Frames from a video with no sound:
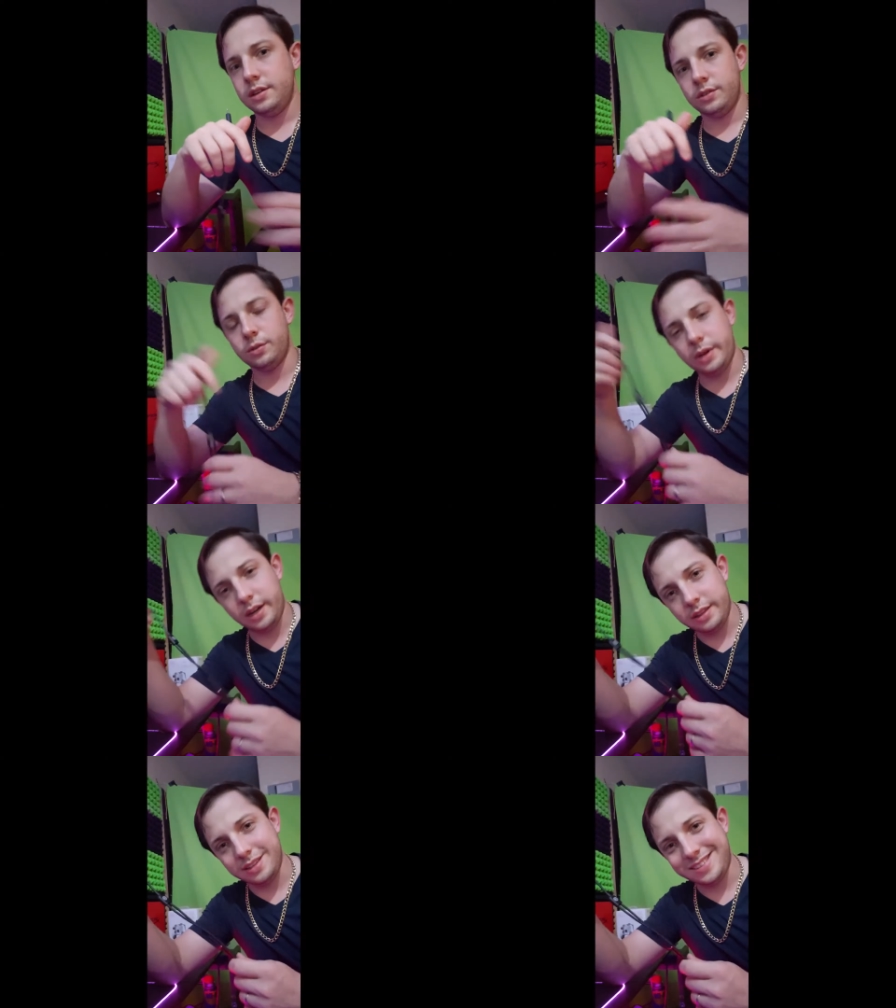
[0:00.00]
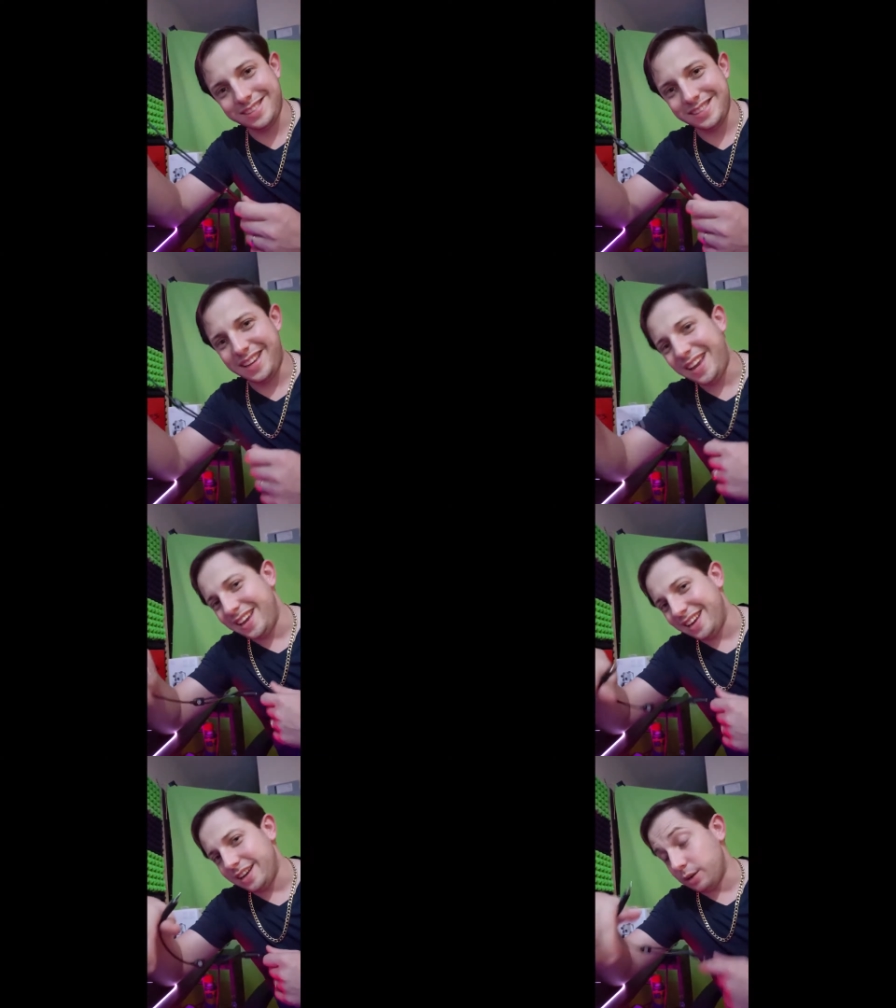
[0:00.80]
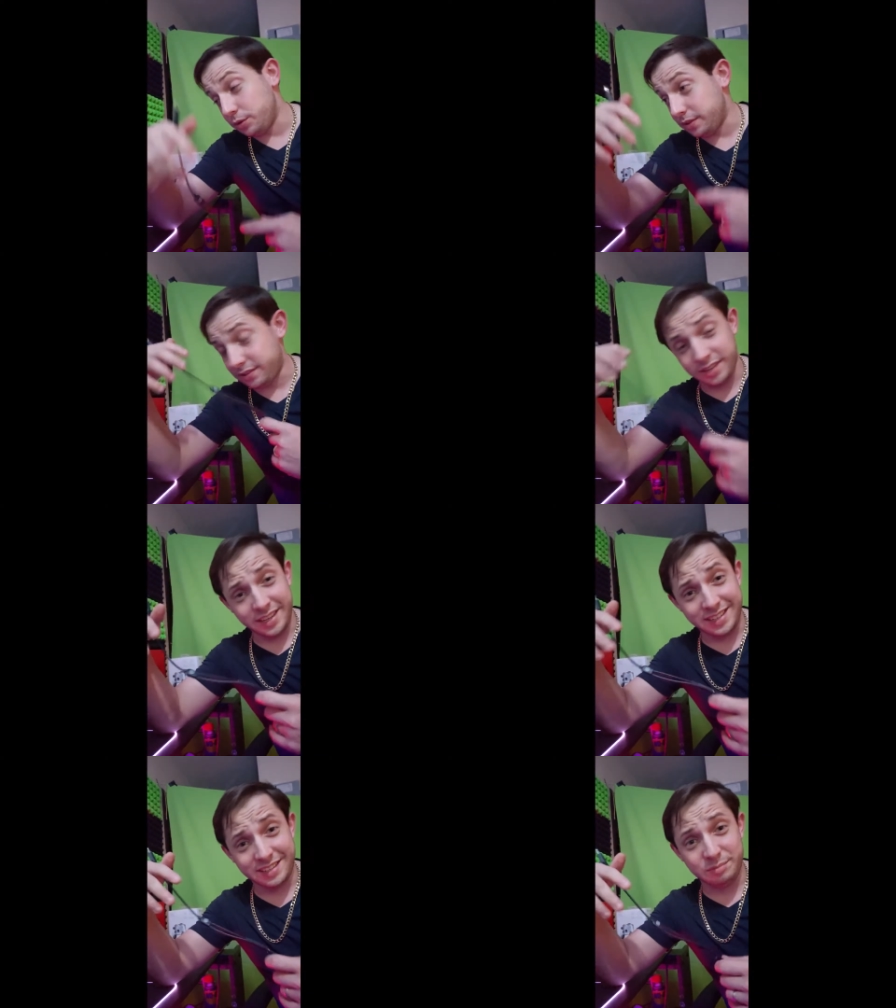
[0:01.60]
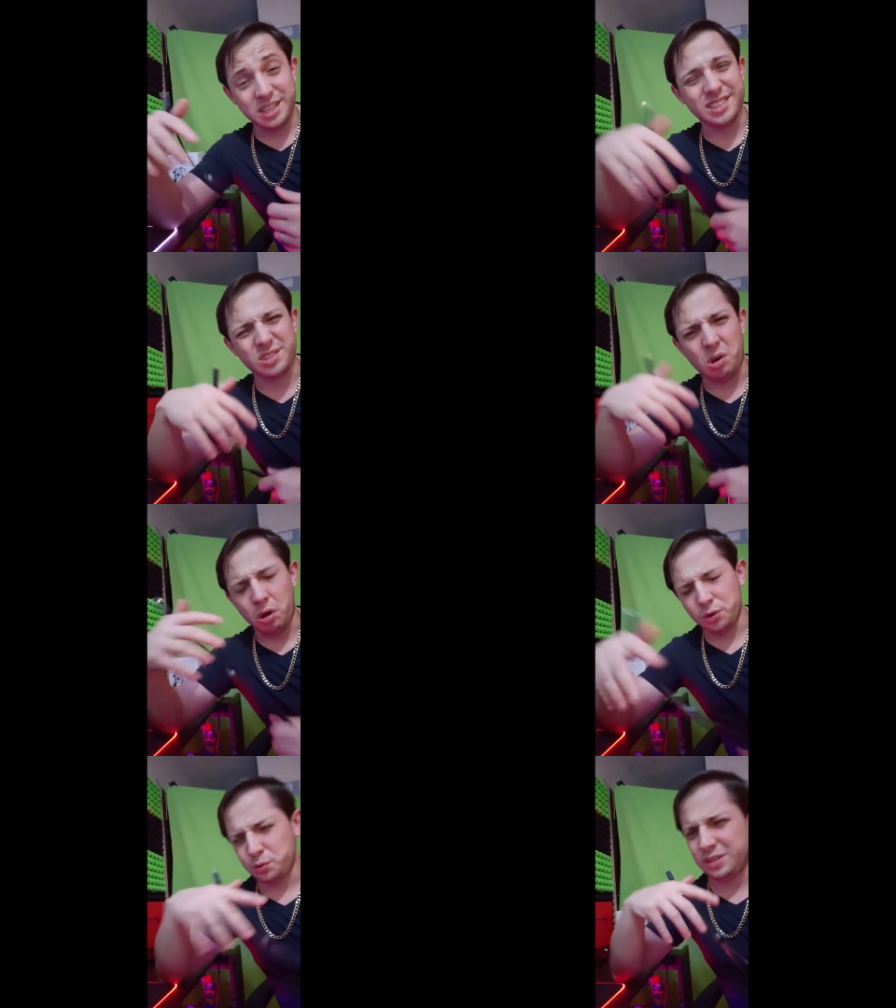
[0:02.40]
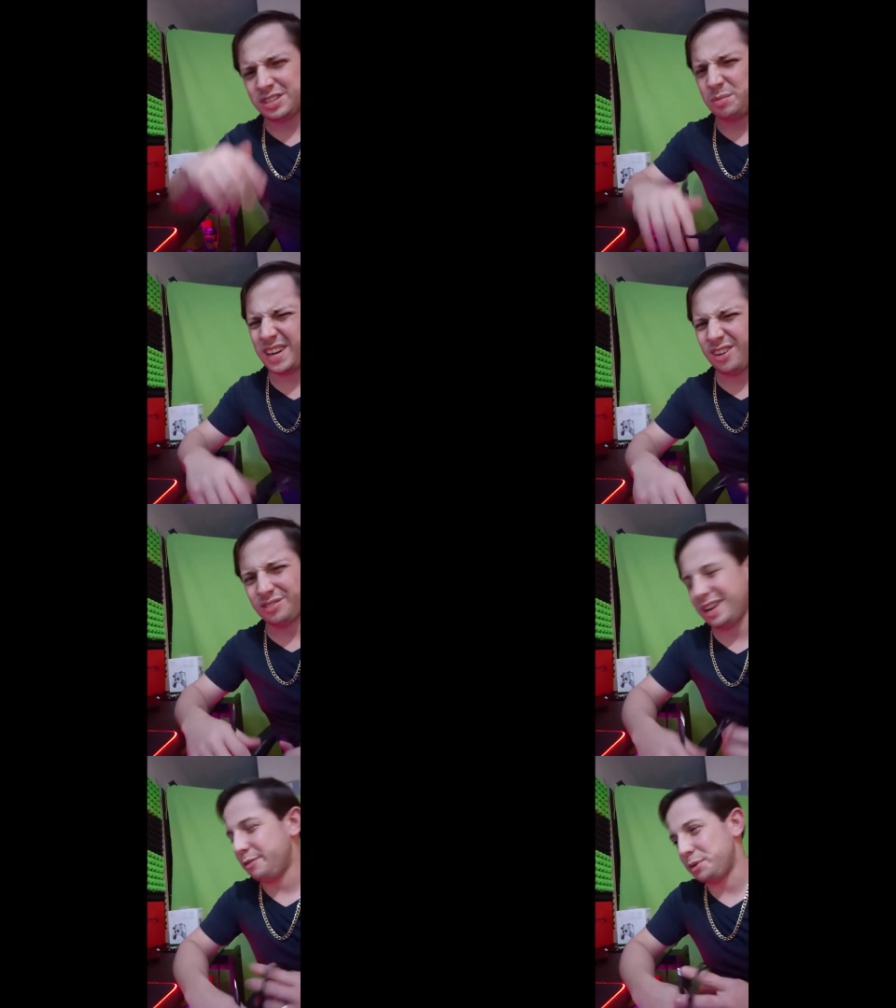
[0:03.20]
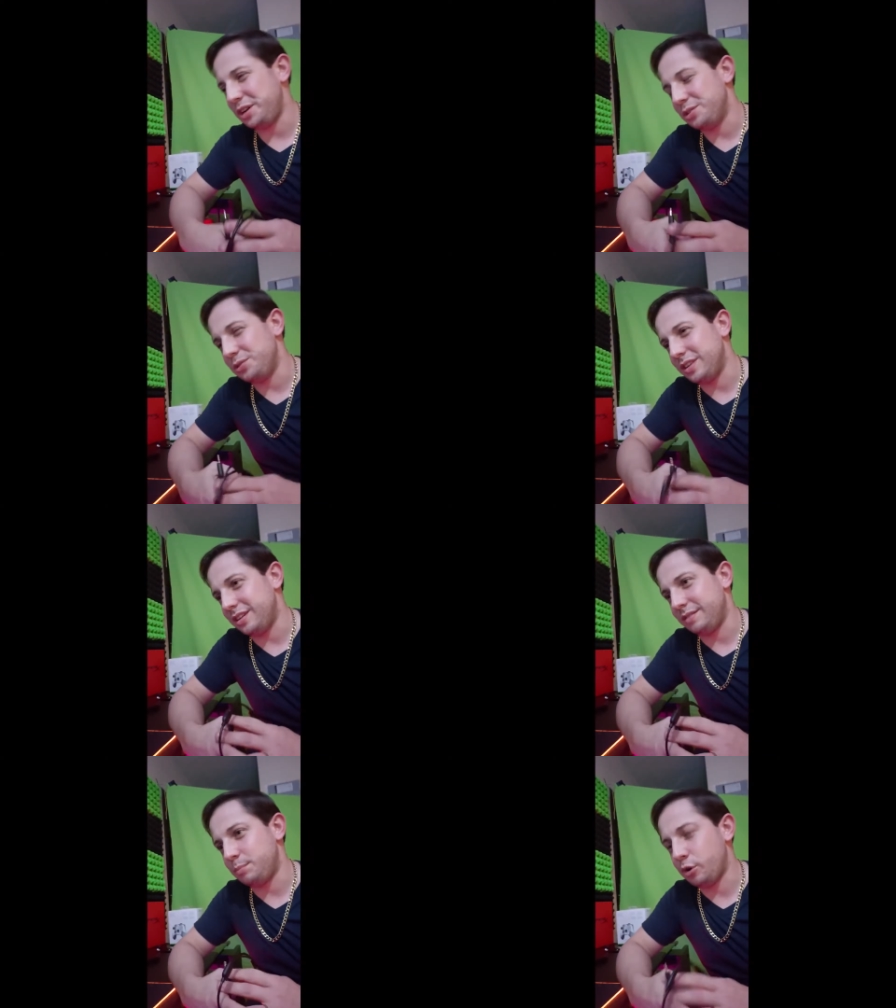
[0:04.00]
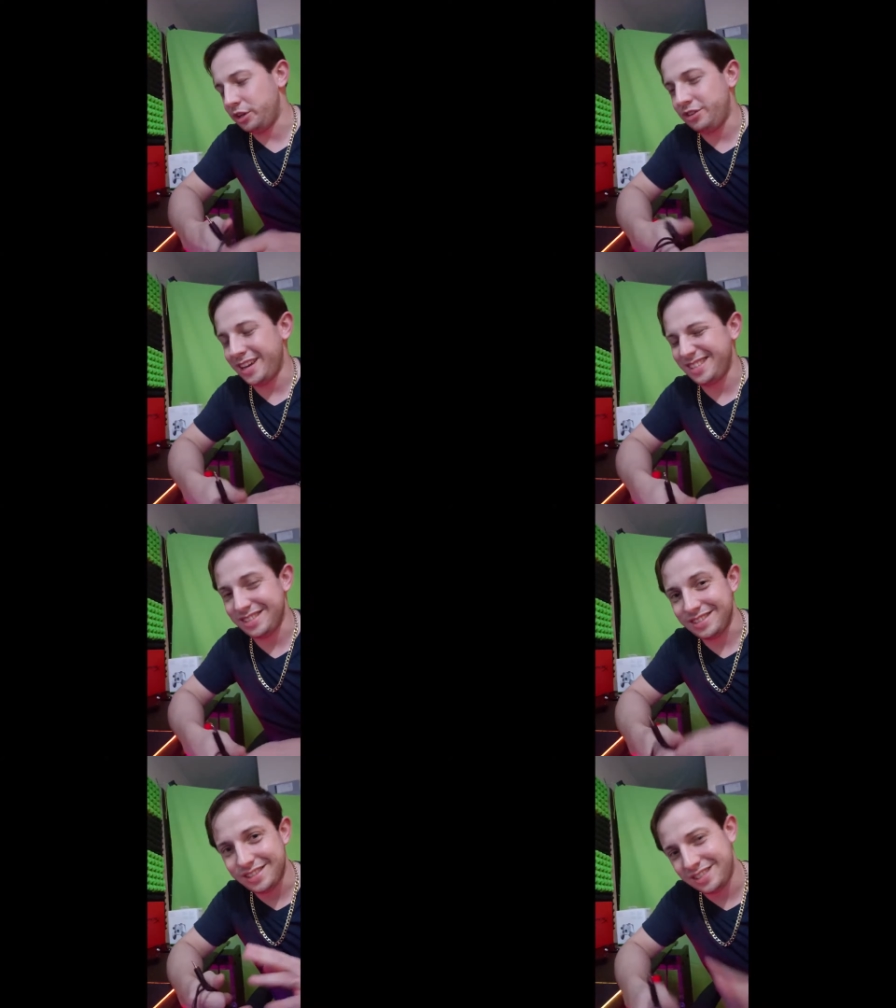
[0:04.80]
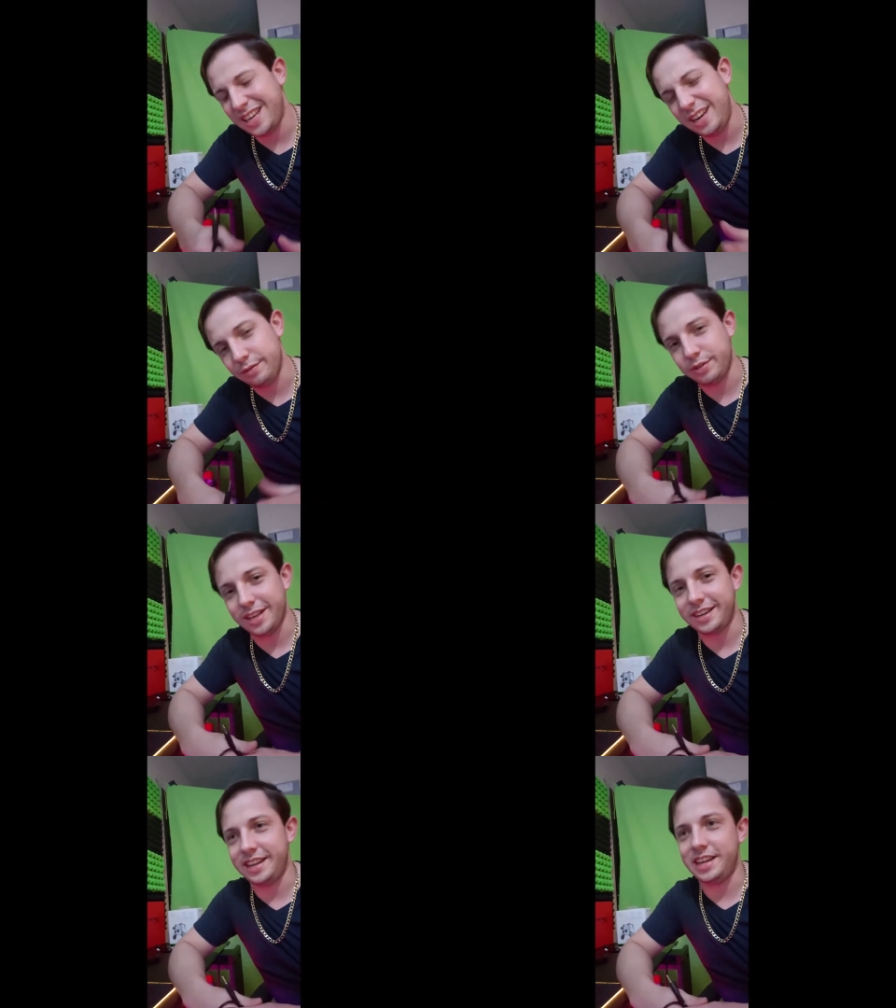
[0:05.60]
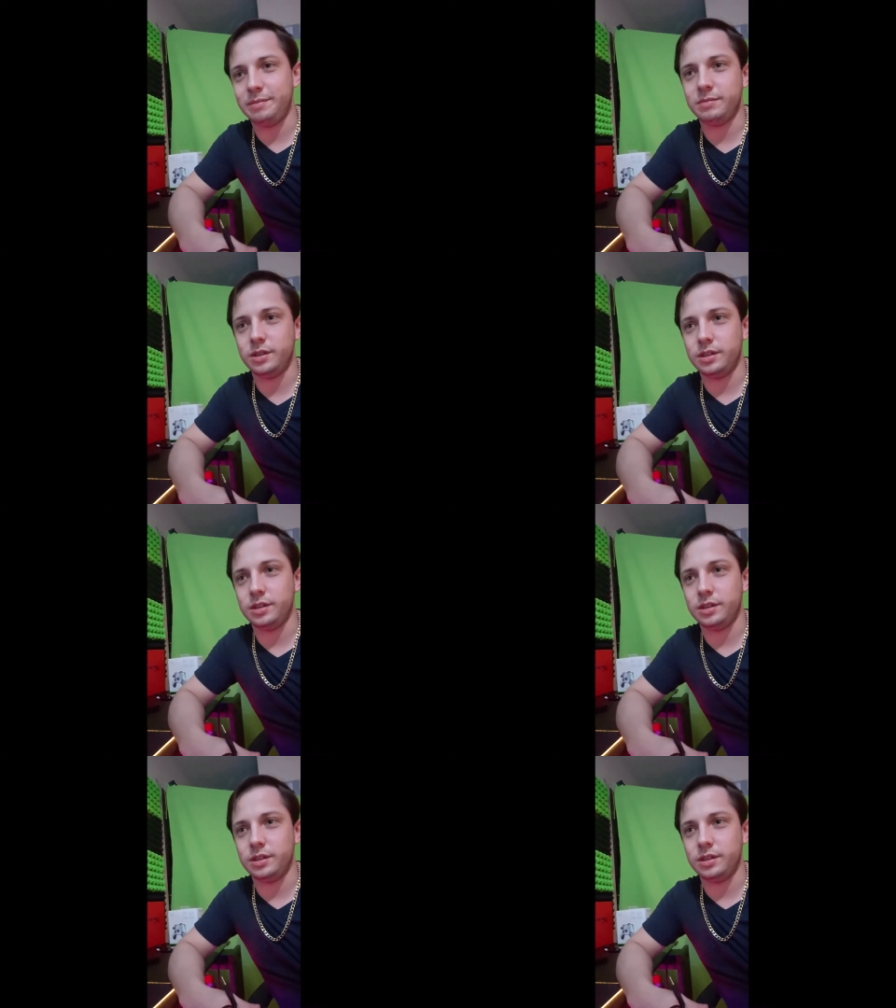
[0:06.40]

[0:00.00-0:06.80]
So I got this, and I was excited because Call of Duty's coming out. Everybody knows that party chat is insane for that game.